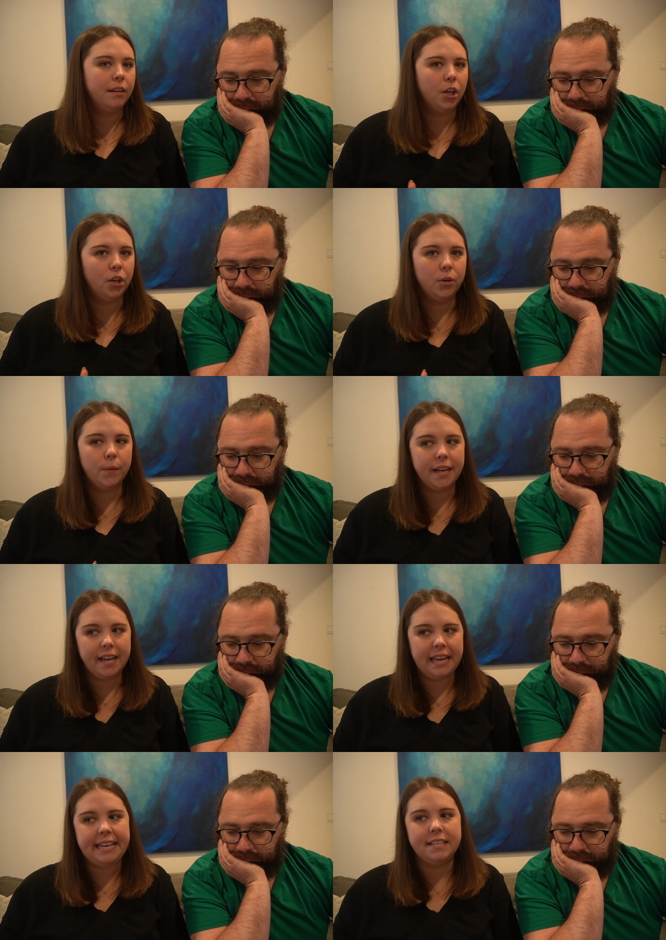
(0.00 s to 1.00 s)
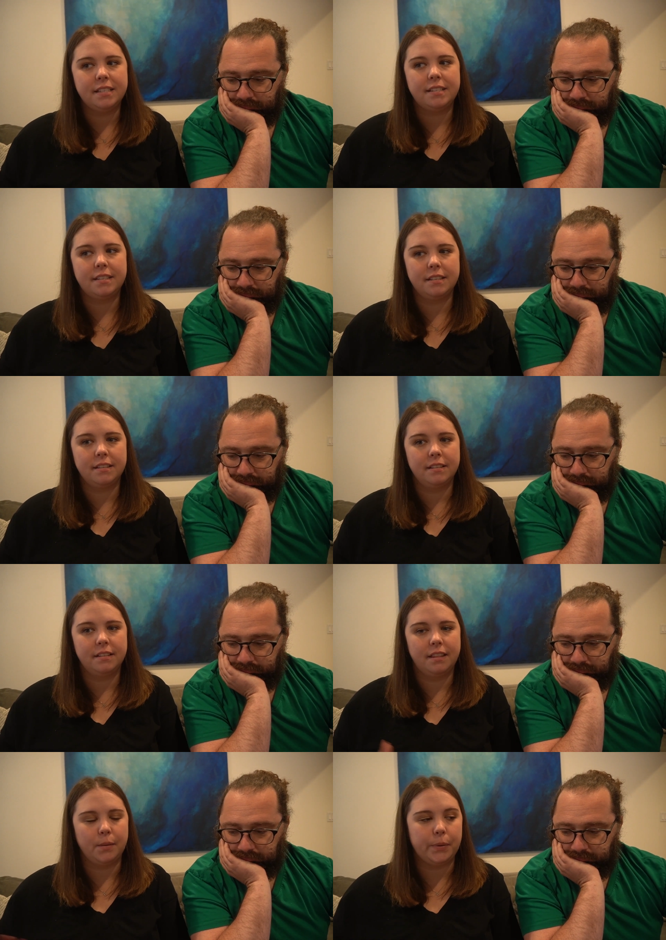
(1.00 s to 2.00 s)
Speaker 1: who is
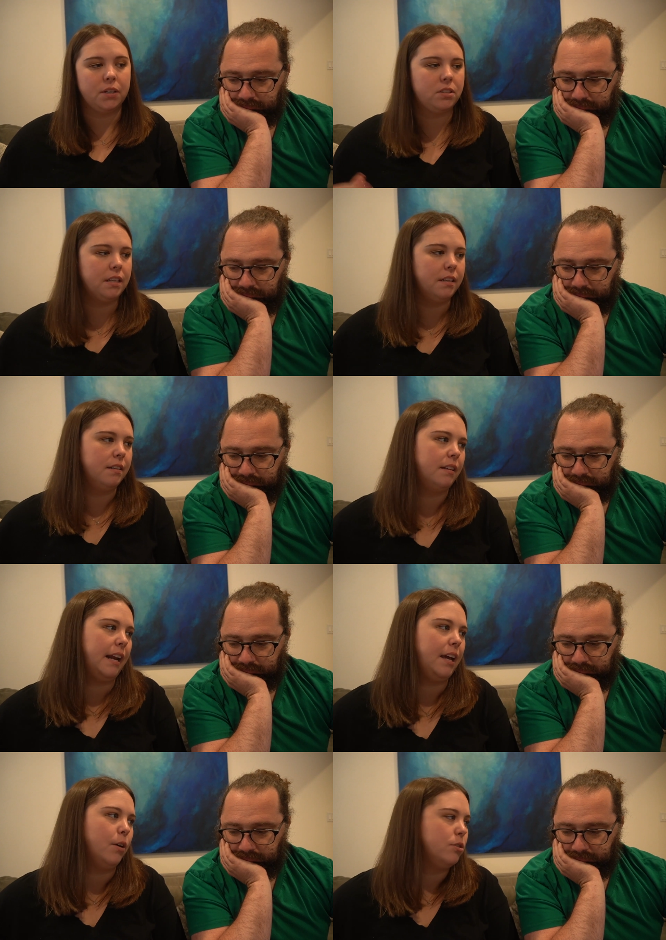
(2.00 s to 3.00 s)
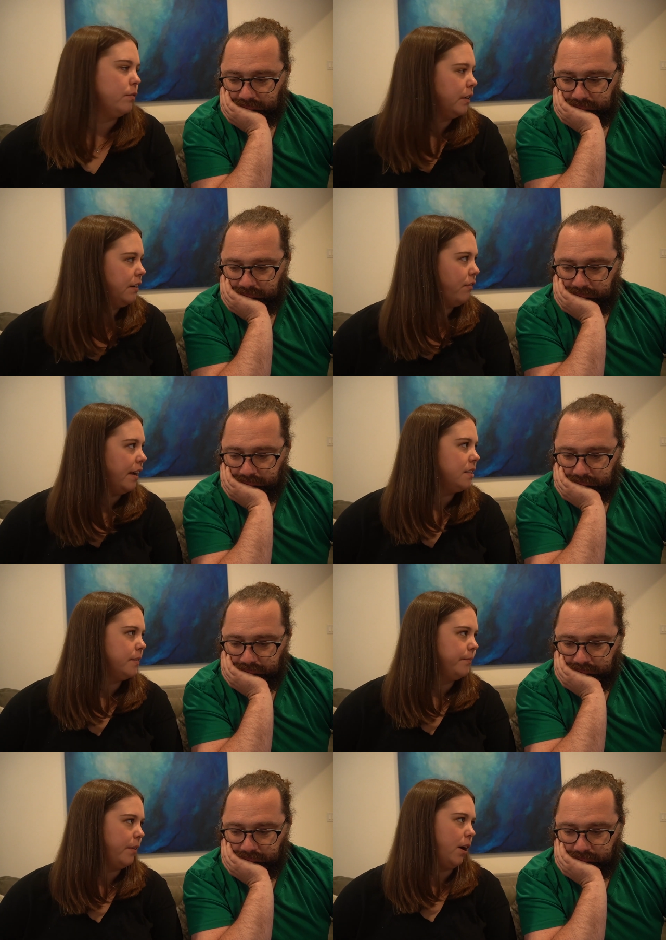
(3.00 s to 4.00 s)
the person that I go to for
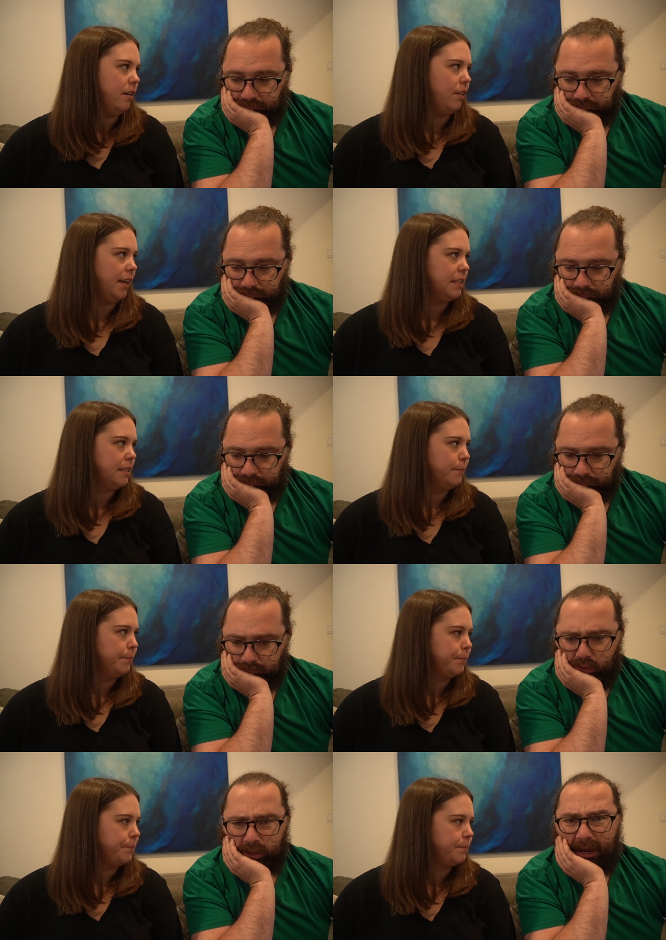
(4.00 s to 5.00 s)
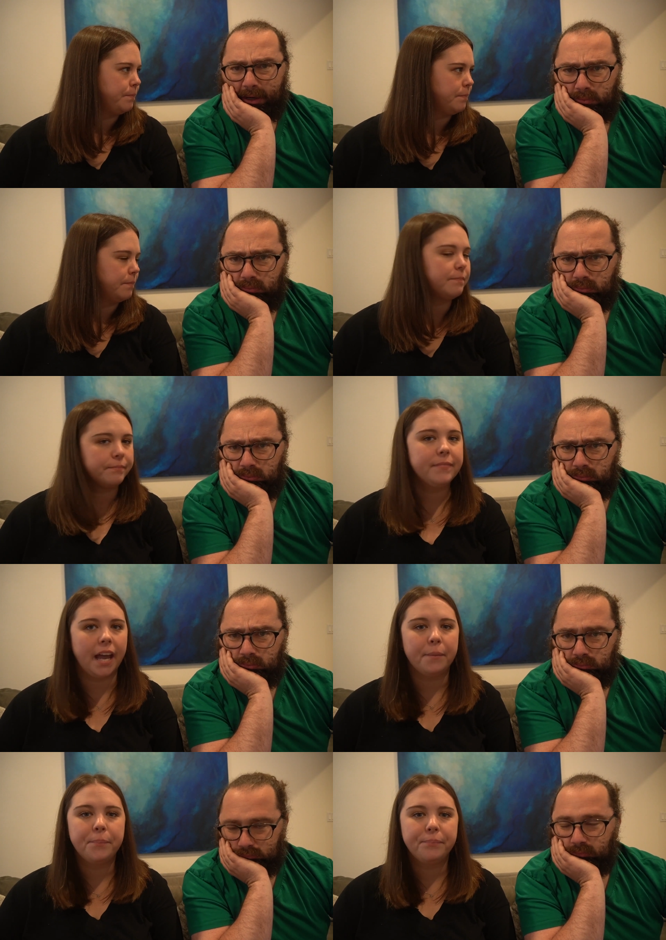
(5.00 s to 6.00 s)
advice on things?
Speaker 2: Your dad.
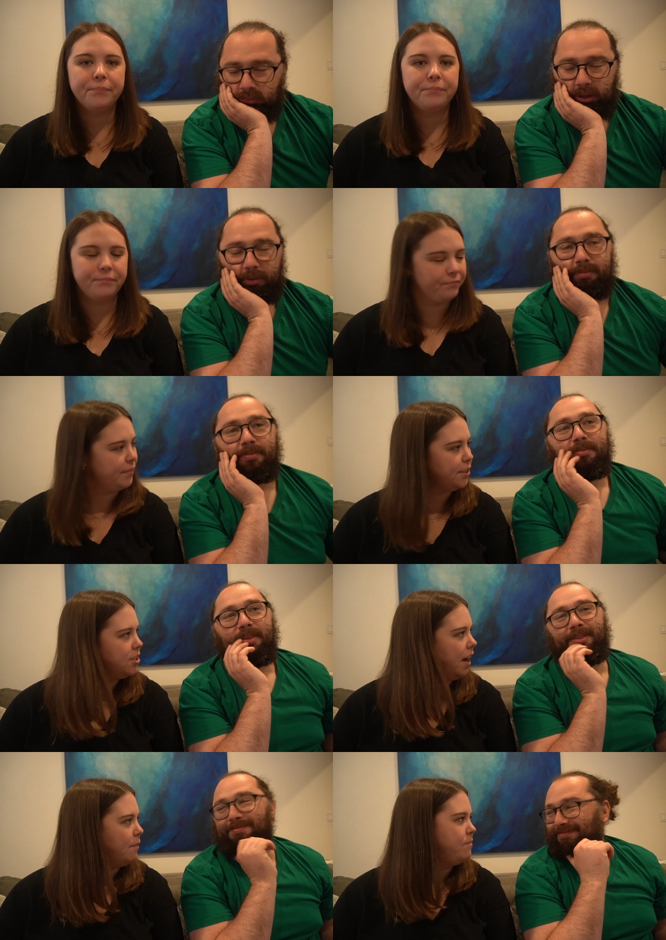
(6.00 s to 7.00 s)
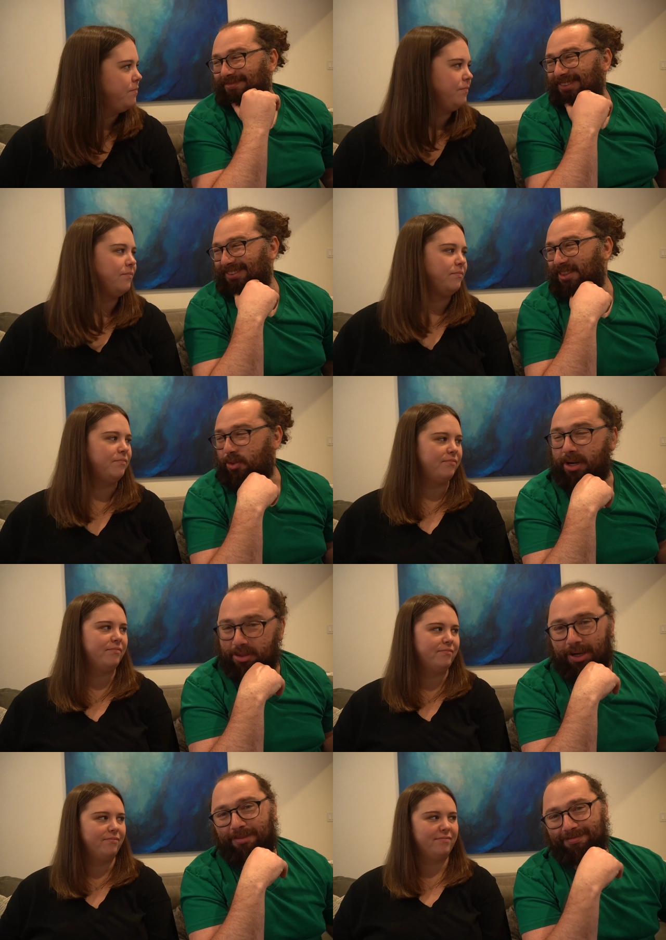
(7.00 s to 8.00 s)
Speaker 1: Yeah. Good job.
Speaker 2: 3 to
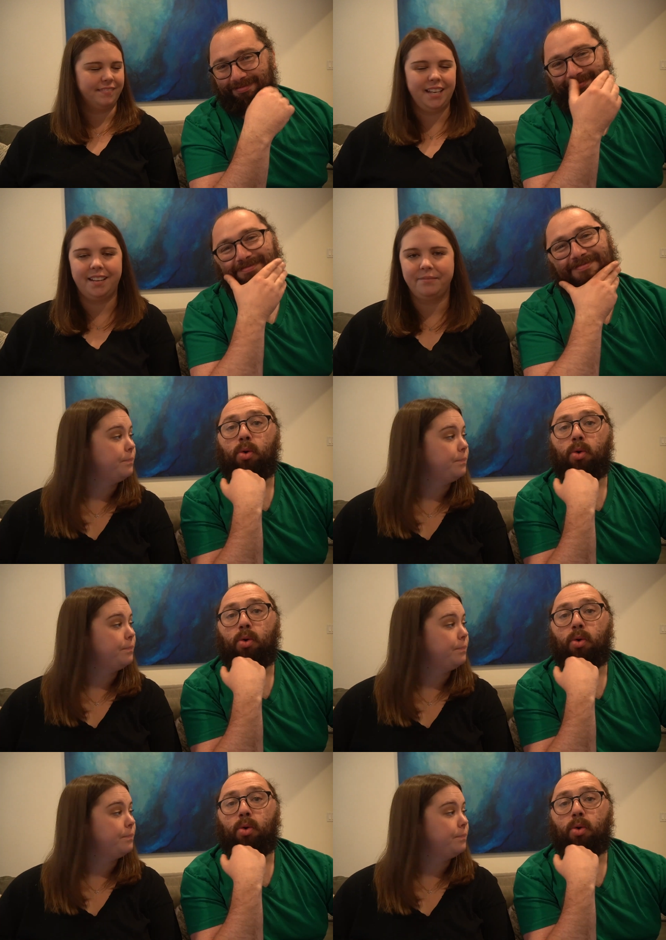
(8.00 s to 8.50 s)
3. Yeah.